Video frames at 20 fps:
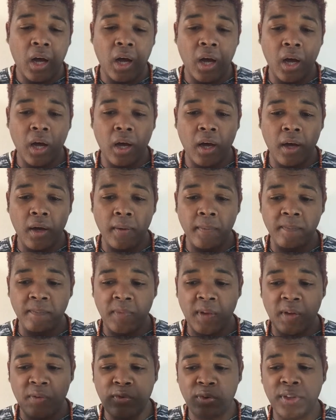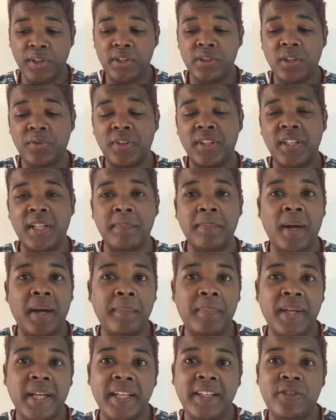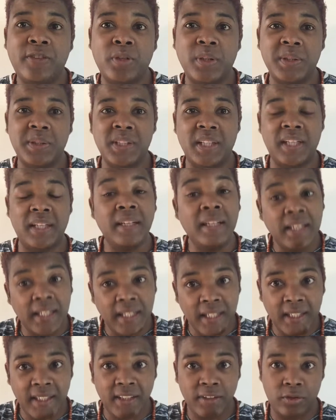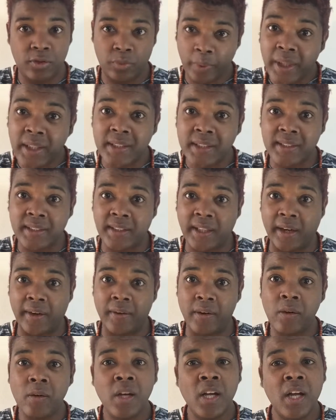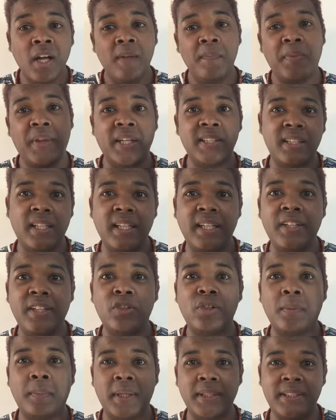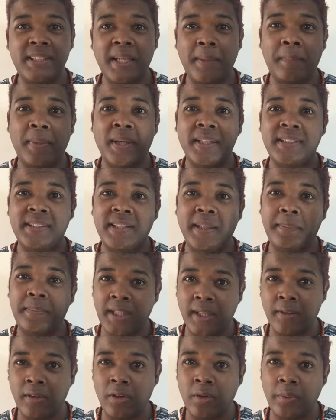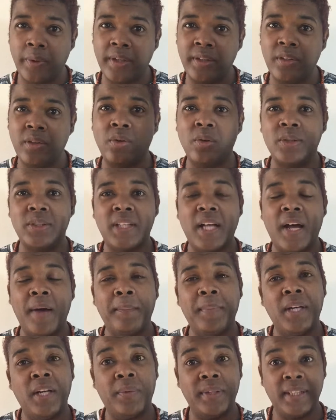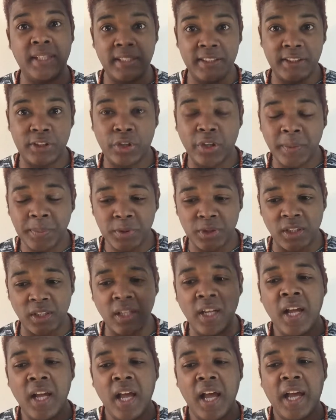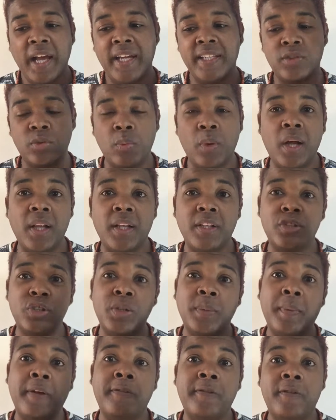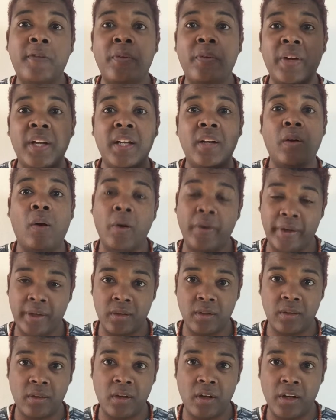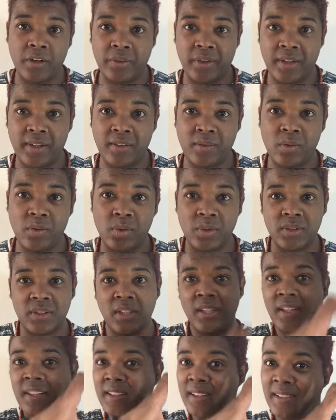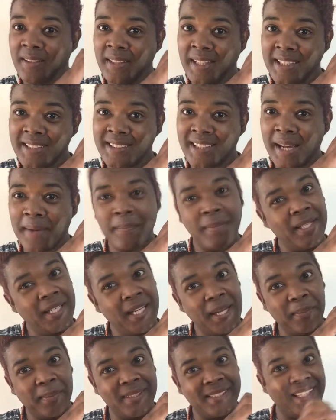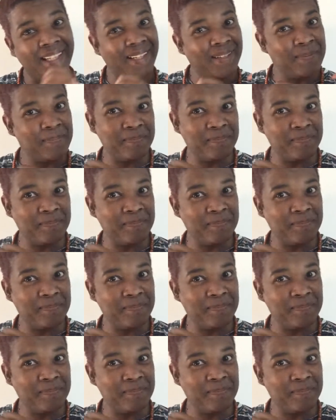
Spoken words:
For those of you that might be interested in learning to read the tarot, there's a link to my step-by-step tarot reading course down below in the description, as well as to my free oracle card reading course. Till next time, namaste.